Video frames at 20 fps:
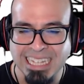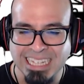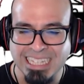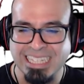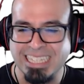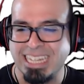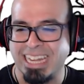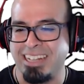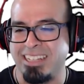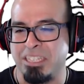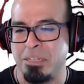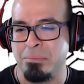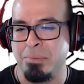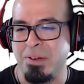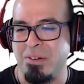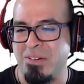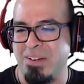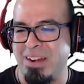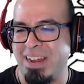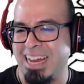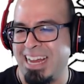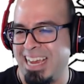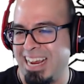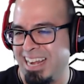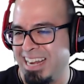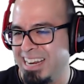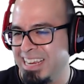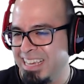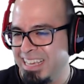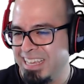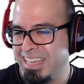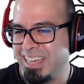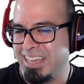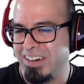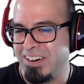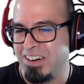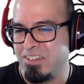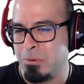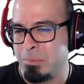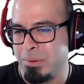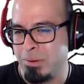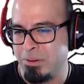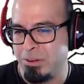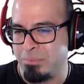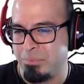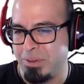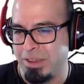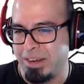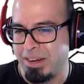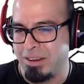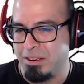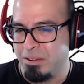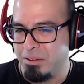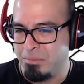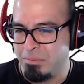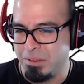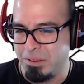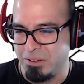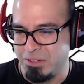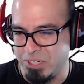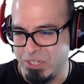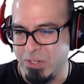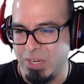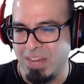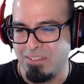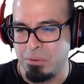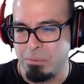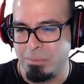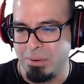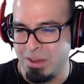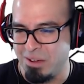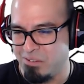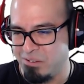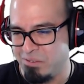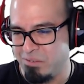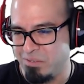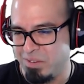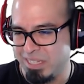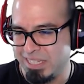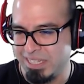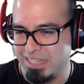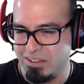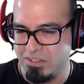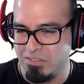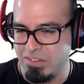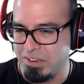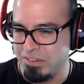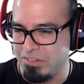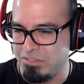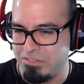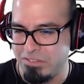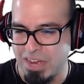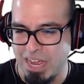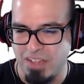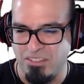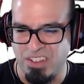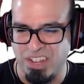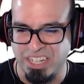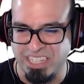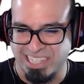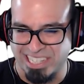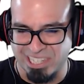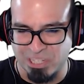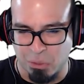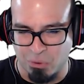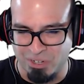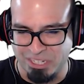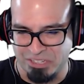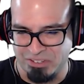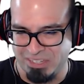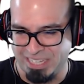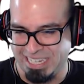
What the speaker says: Skeleton bone 9. You don't have a bone to pick, but you do have a bone. Sell value 5, ensorcel